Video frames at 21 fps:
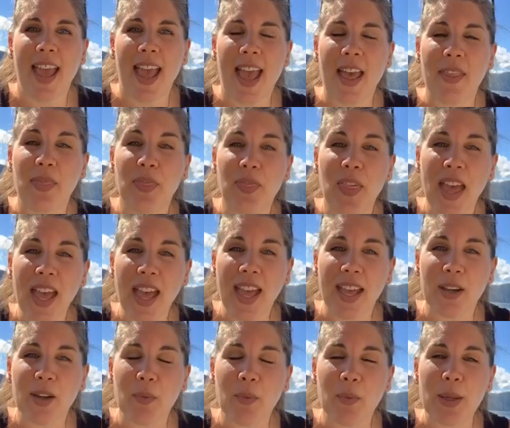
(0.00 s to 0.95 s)
And
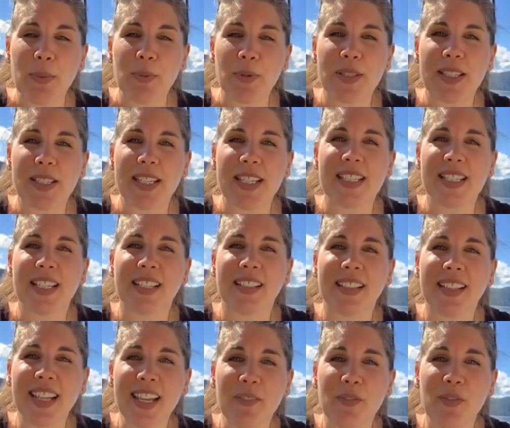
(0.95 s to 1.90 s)
then we proceed to
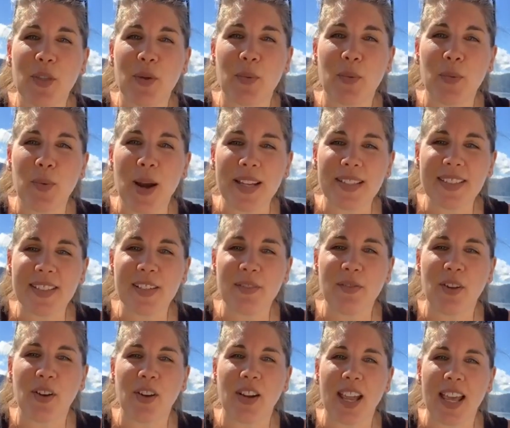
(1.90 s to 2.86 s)
live the rest of
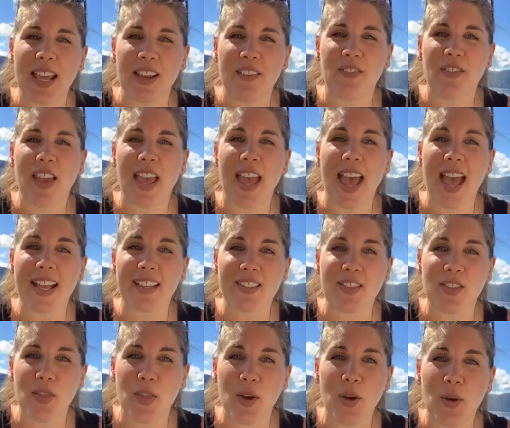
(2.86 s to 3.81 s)
our life
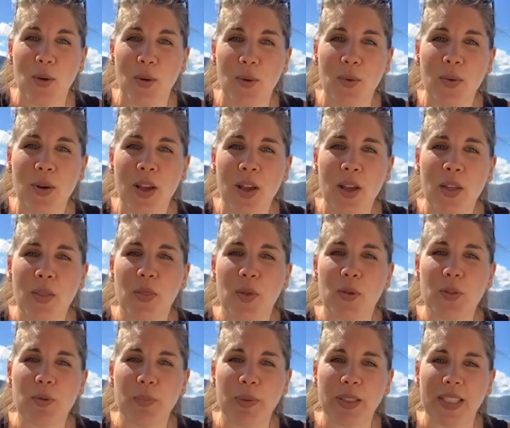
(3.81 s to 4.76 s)
as though
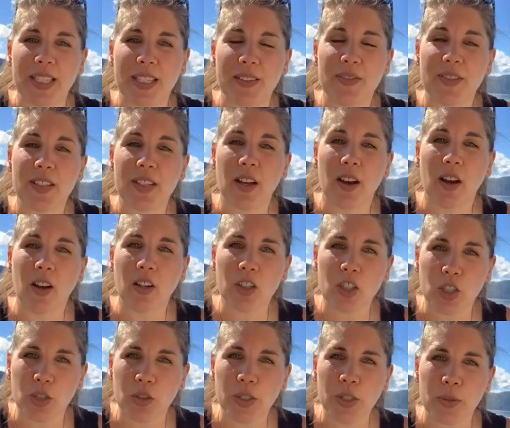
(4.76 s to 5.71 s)
those beliefs are
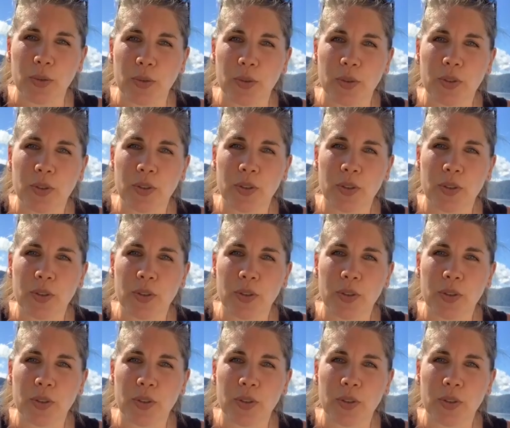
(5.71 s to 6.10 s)
true.